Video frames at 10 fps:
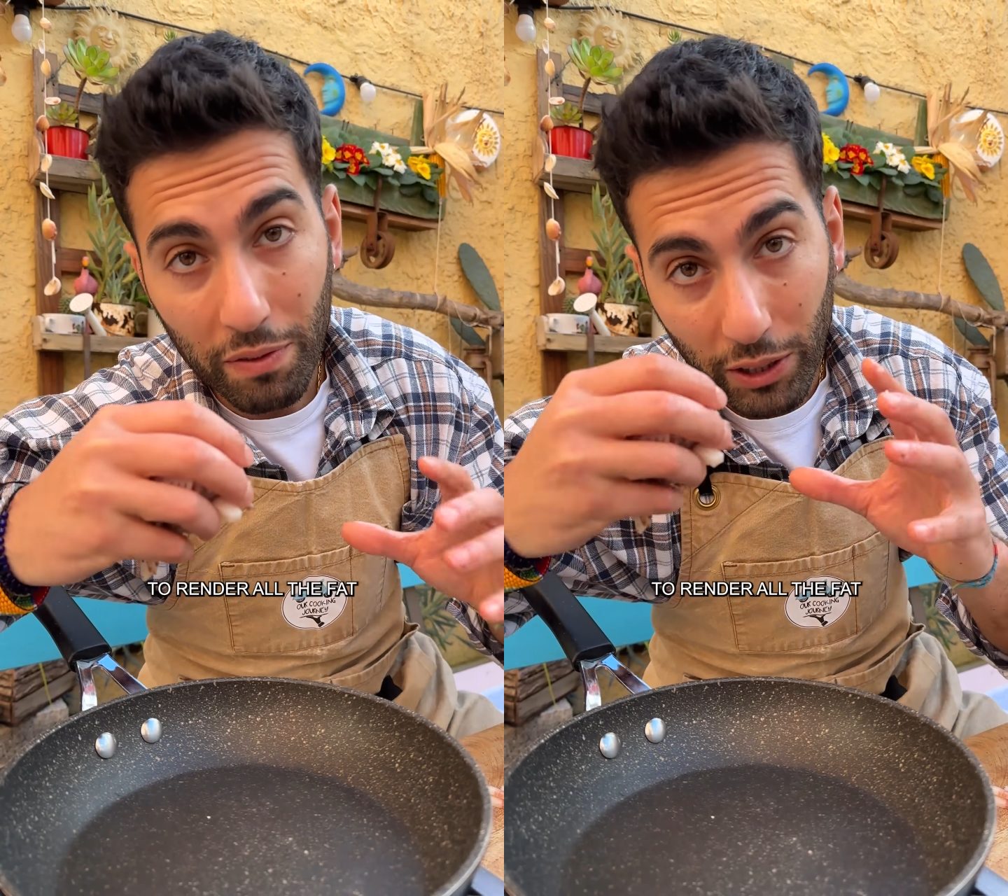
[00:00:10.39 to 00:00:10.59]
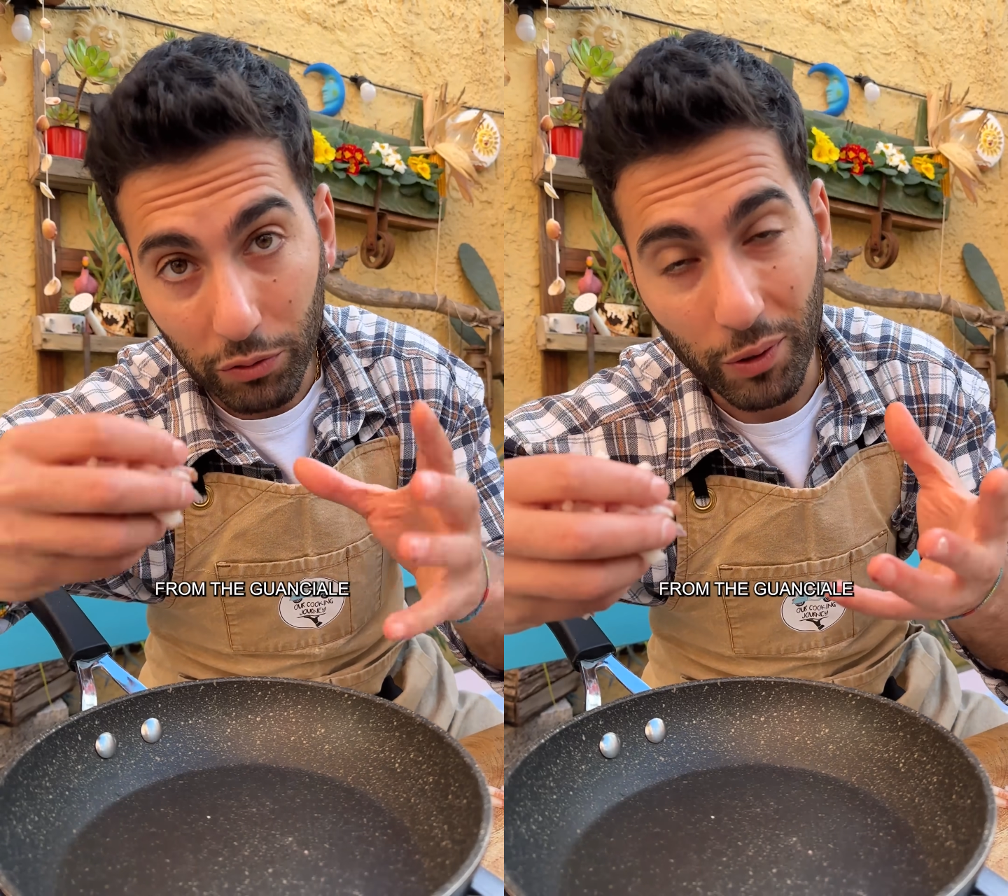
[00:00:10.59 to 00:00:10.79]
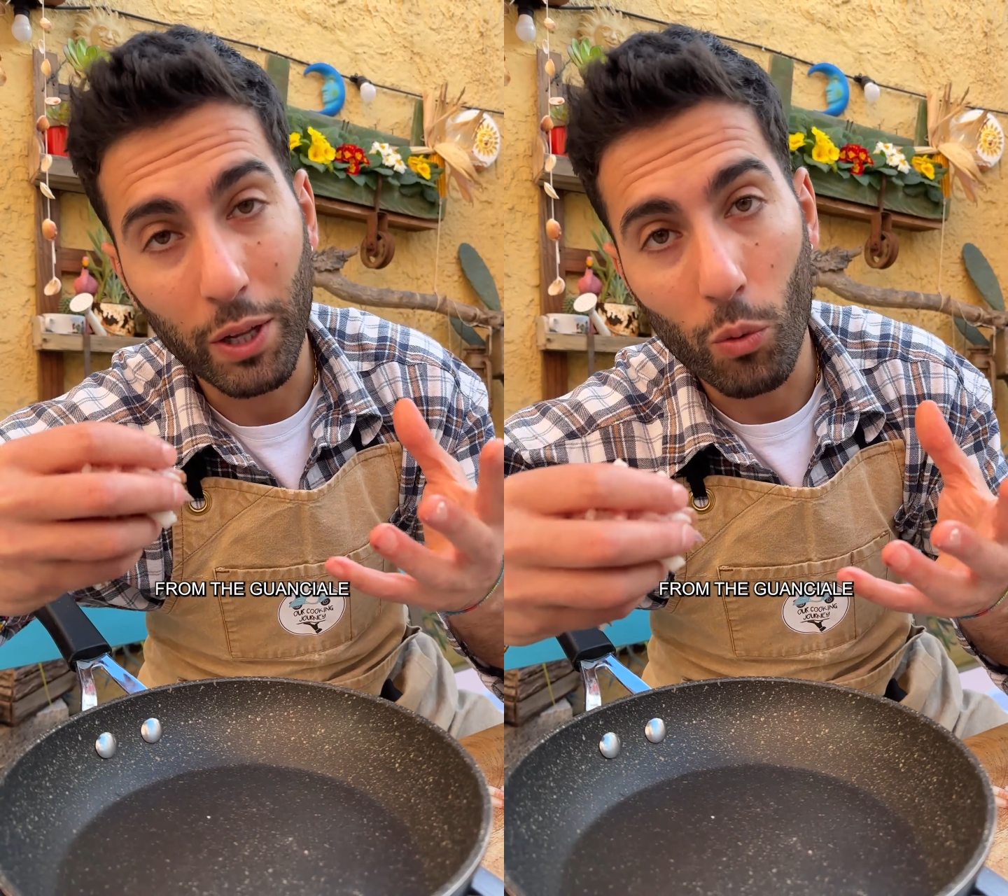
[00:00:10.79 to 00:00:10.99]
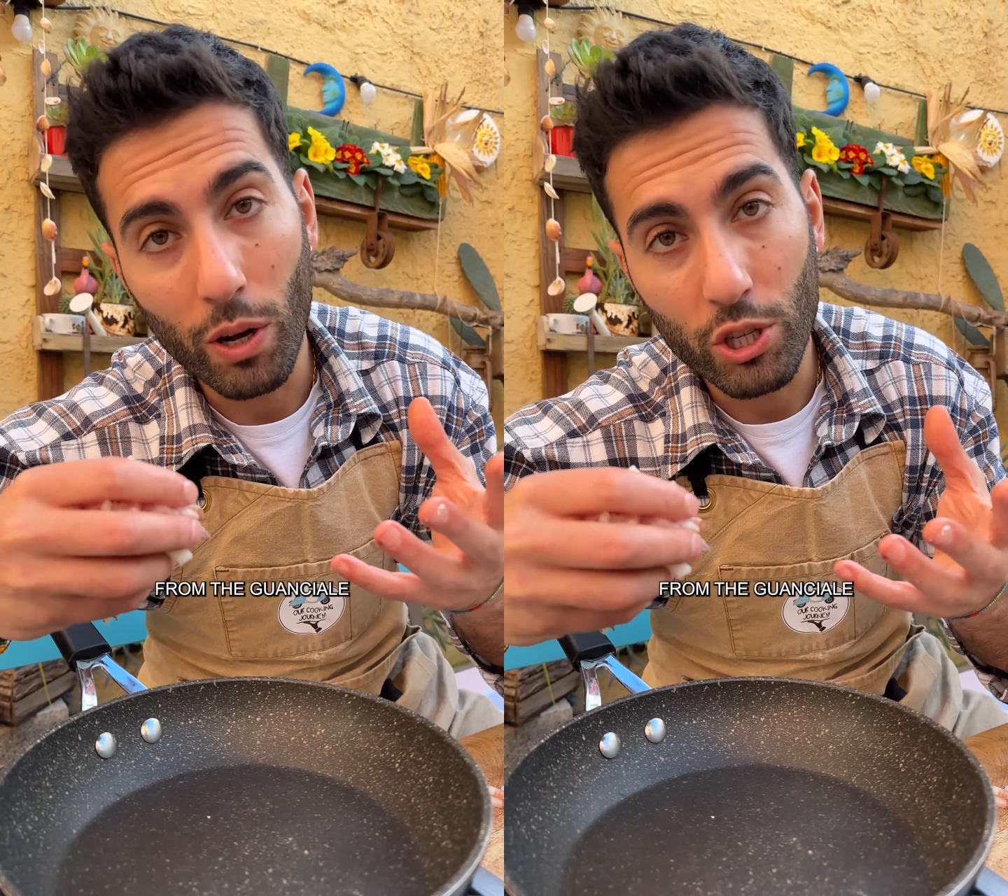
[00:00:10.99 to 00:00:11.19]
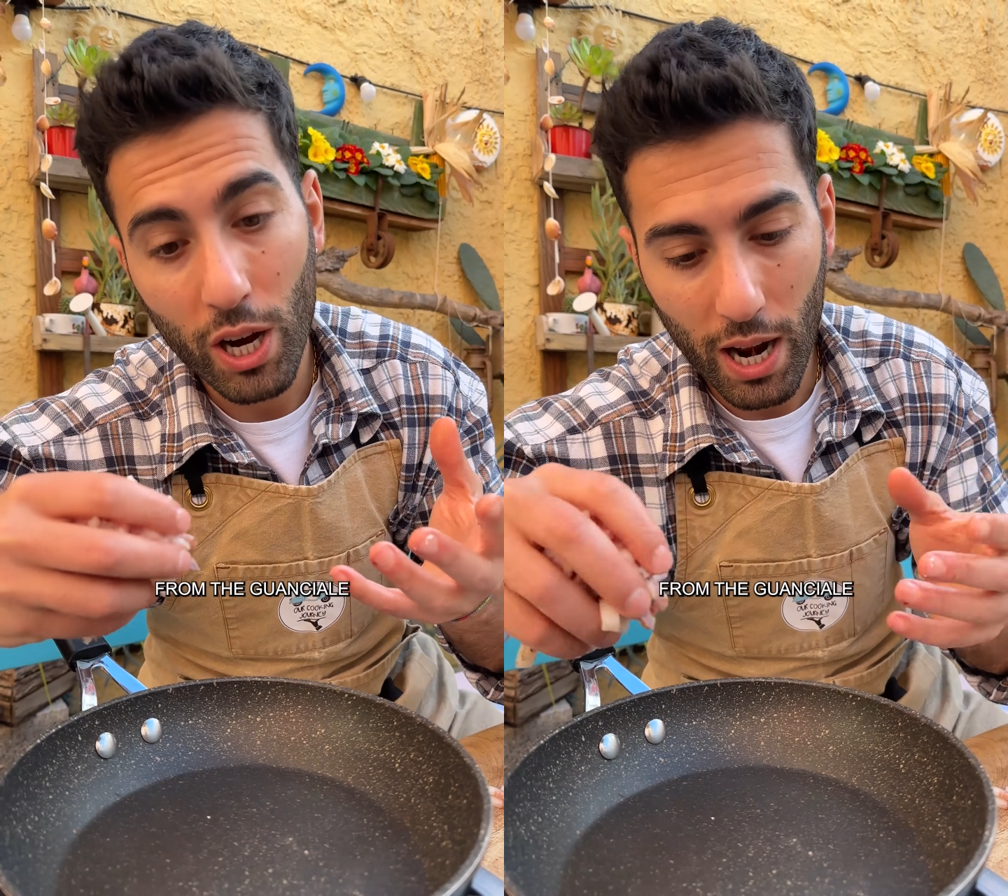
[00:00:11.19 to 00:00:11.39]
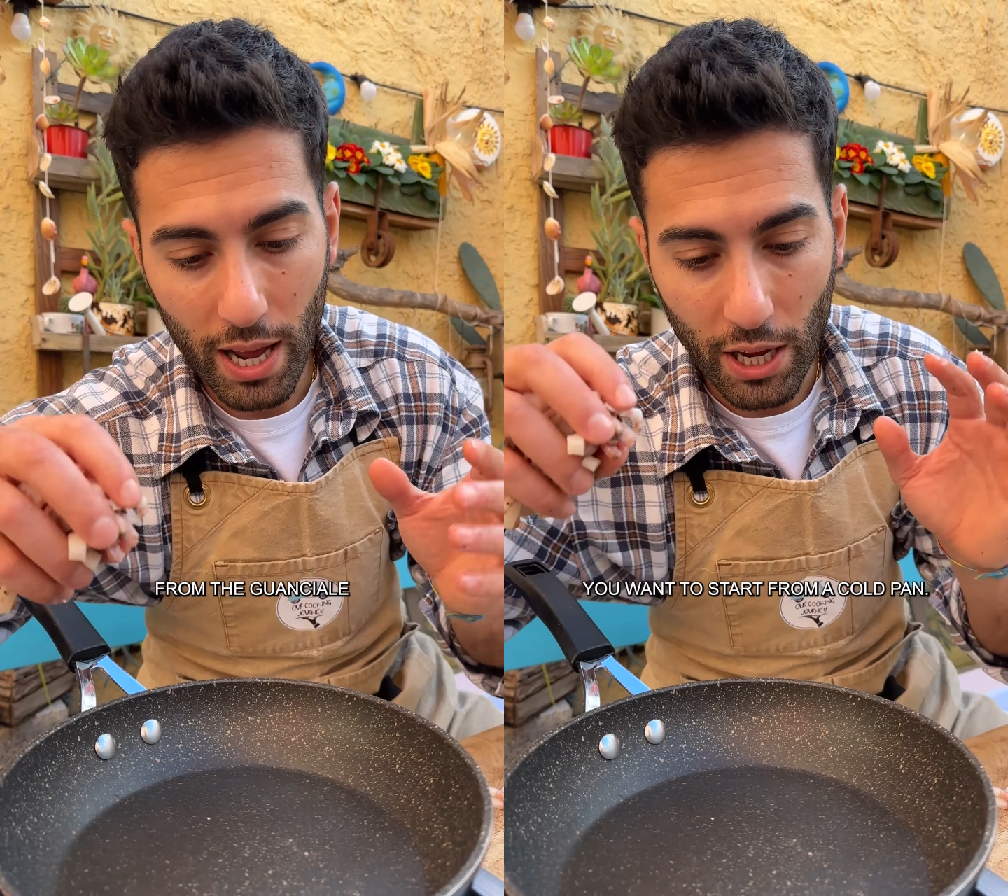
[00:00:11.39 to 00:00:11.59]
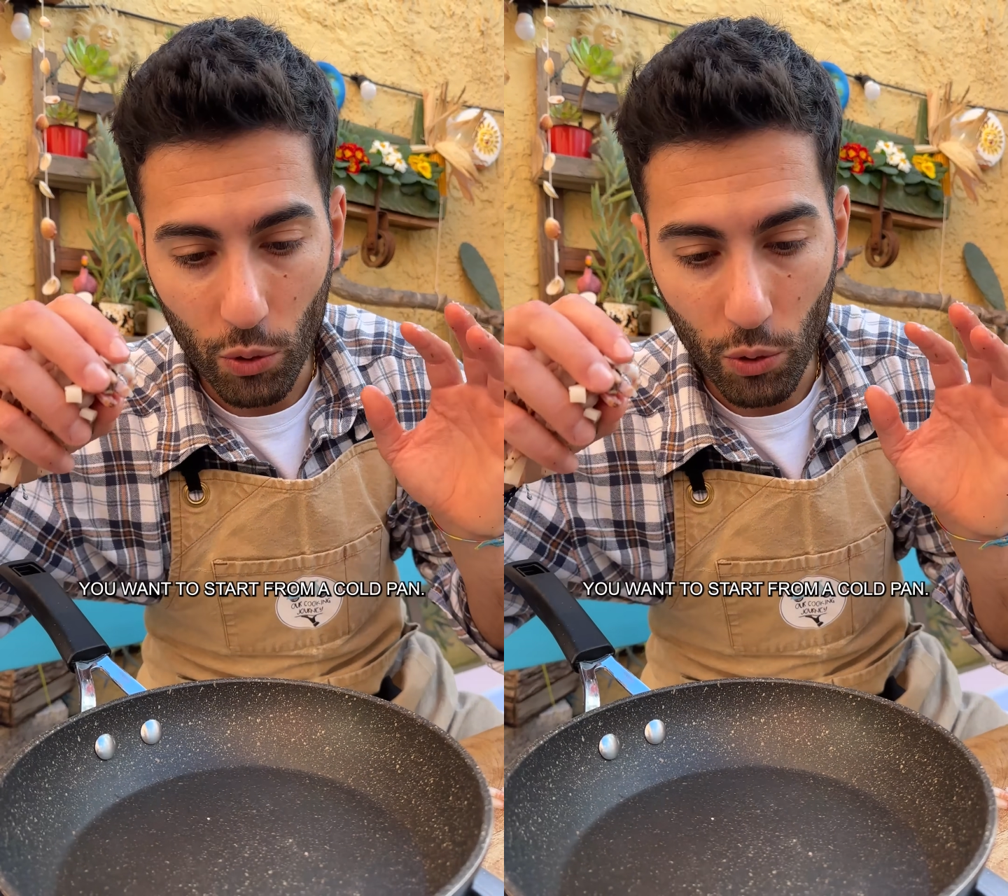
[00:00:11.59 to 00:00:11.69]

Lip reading: fat from the guanciale,